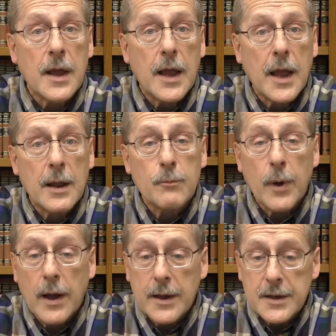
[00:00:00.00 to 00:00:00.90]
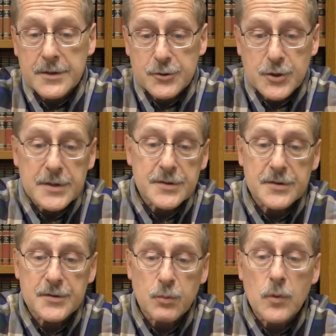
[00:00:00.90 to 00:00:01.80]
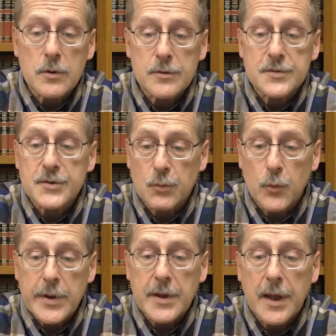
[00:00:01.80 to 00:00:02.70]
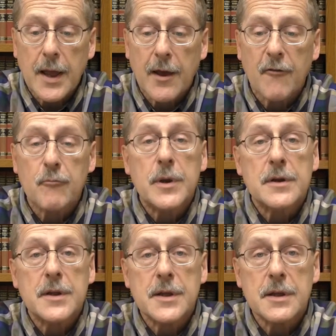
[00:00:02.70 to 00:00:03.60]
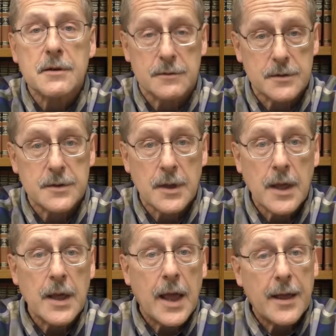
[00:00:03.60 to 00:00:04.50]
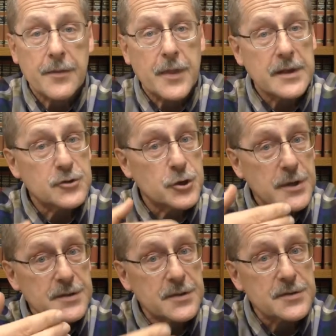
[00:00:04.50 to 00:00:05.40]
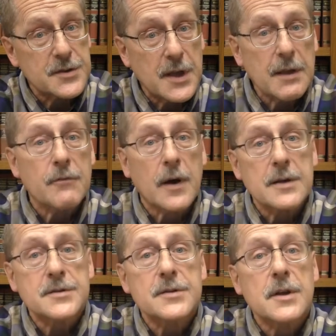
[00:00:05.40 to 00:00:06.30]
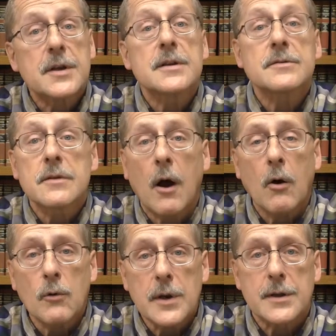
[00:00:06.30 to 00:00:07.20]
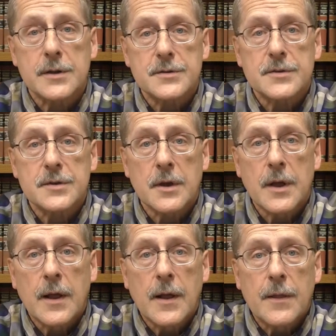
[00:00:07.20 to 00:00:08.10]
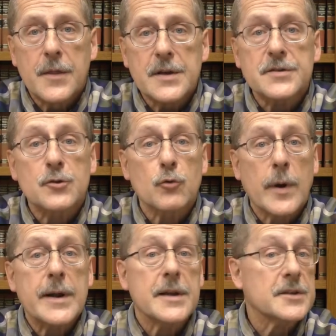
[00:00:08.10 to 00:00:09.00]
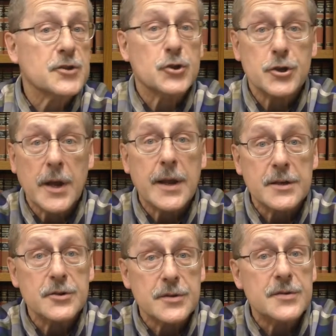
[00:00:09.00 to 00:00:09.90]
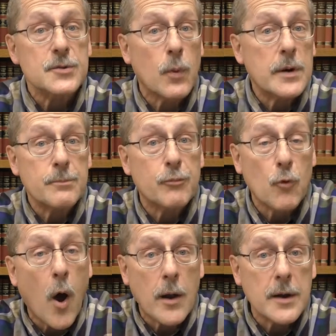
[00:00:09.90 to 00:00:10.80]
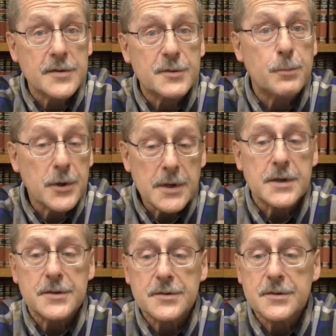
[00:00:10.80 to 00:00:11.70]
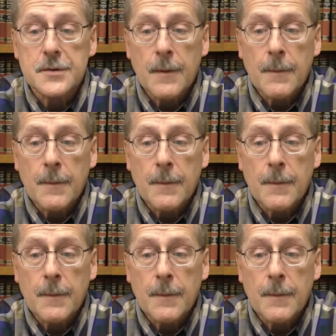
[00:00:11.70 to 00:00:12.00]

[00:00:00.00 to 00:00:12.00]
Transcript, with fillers: and by Jesus' wounds we have been healed. And then Jesus gave us His holiness. This great exchange is what brought us peace.